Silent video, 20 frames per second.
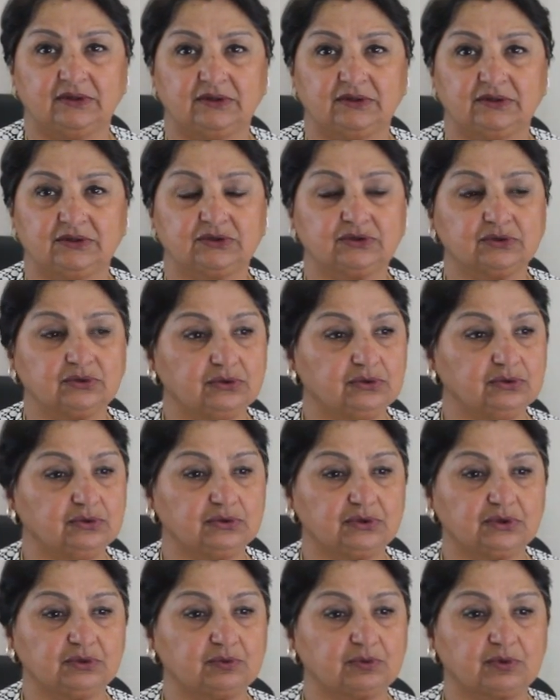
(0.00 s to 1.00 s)
So you
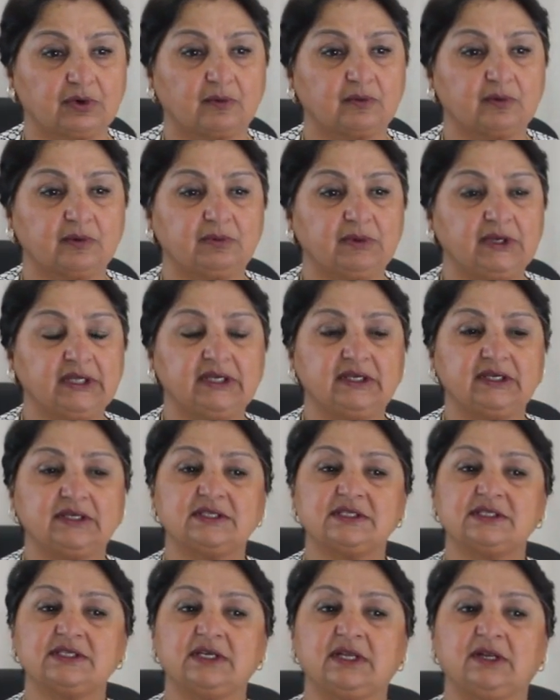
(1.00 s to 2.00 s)
could probably
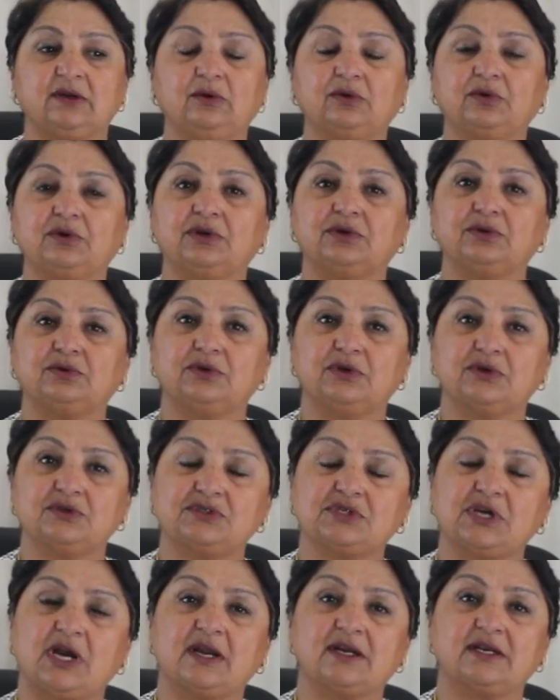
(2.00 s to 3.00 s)
look into your
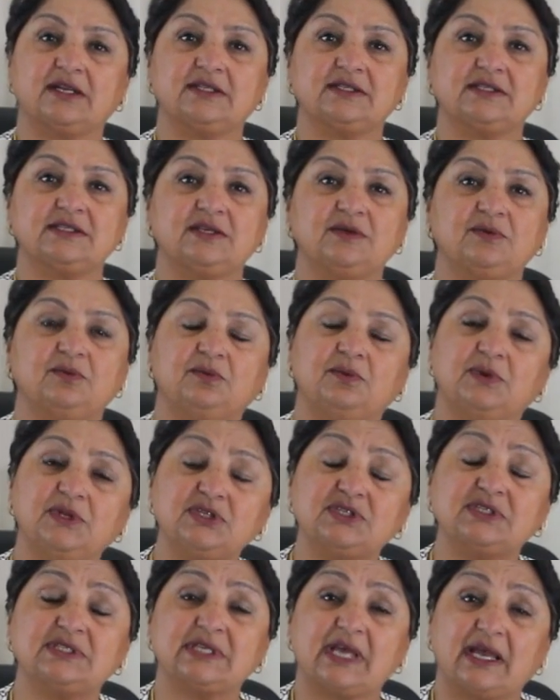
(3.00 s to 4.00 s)
chart and see
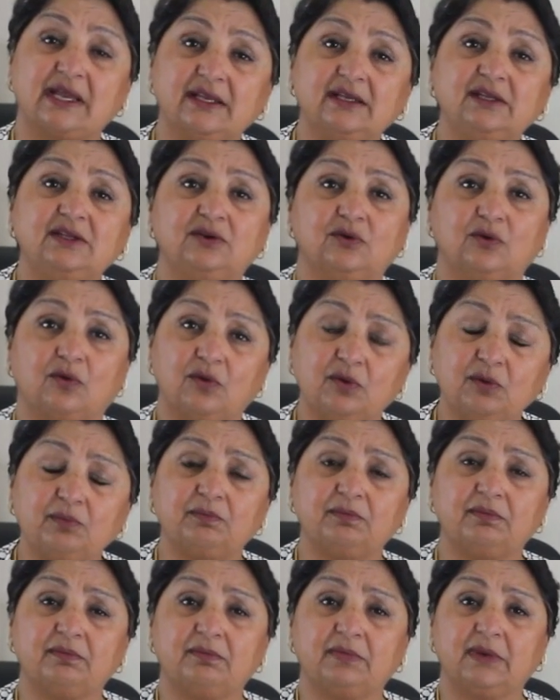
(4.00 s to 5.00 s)
which sign
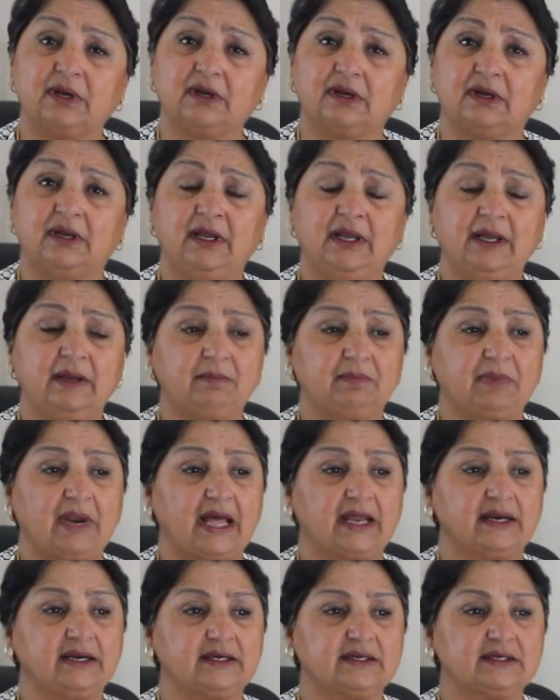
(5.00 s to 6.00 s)
your
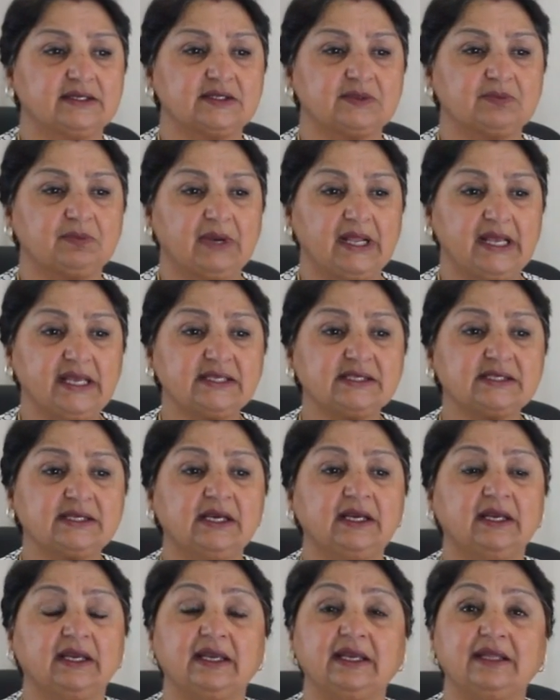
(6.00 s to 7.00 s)
planet is placed
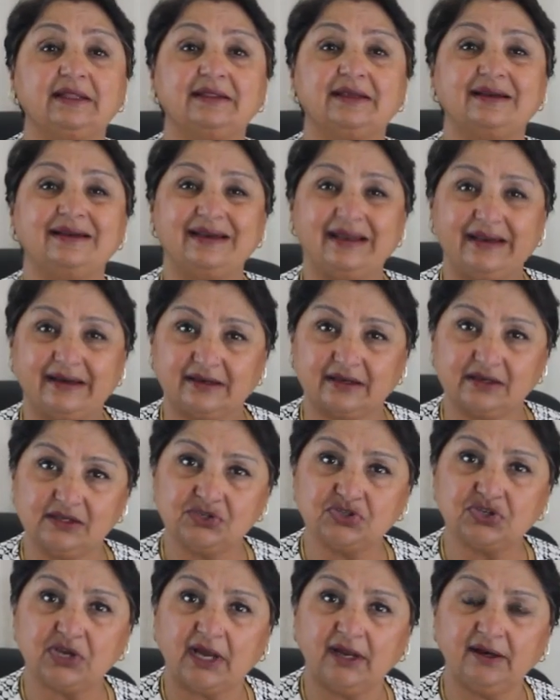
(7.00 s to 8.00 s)
in the
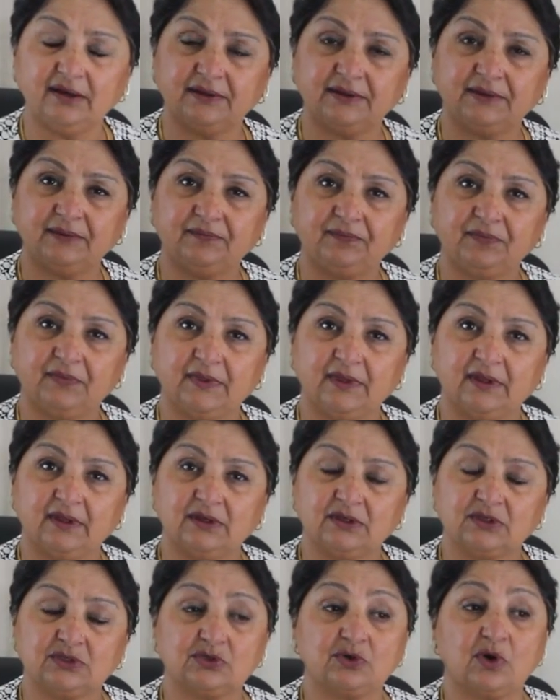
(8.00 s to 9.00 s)
natal chart.
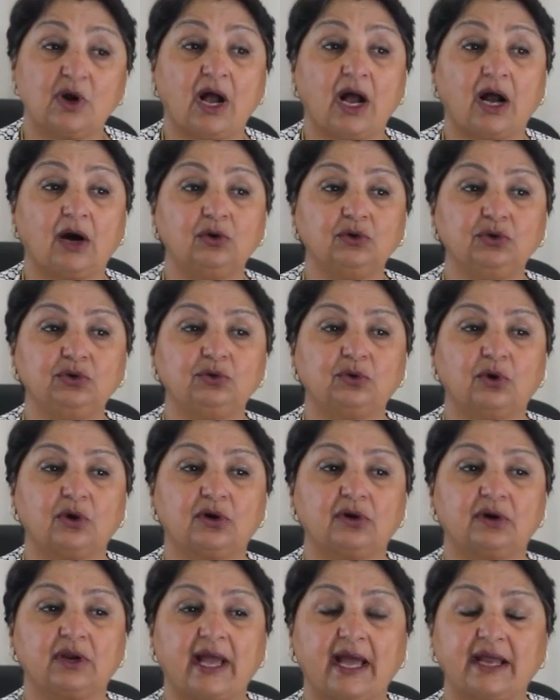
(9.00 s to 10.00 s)
So how
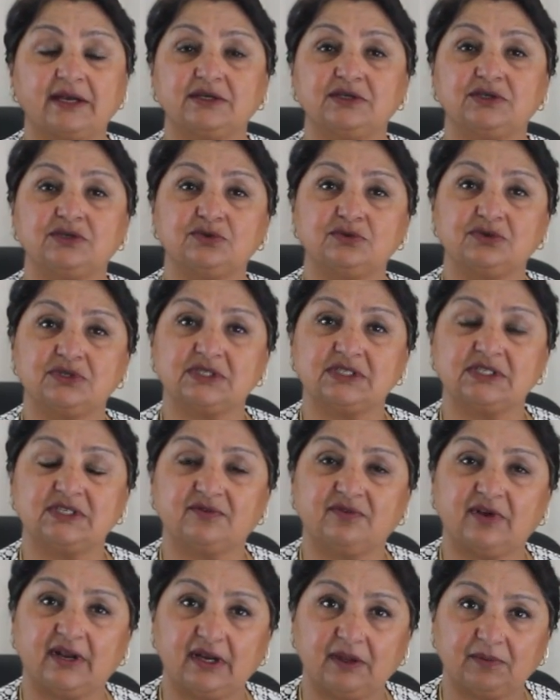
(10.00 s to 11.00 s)
your attitude is
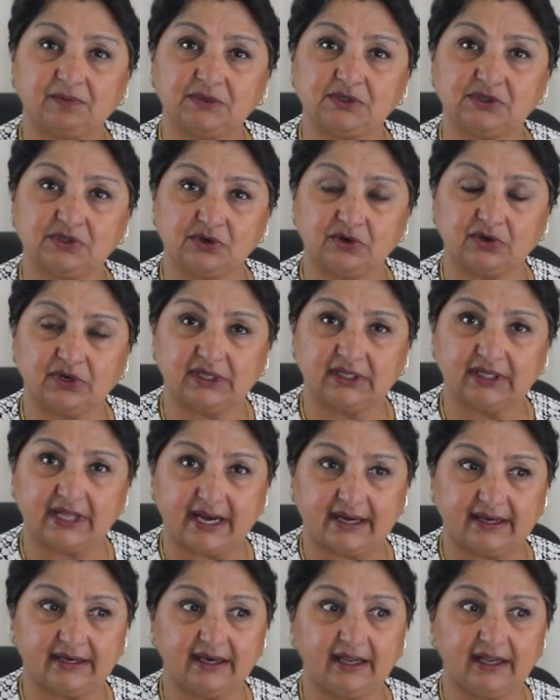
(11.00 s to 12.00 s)
developed during that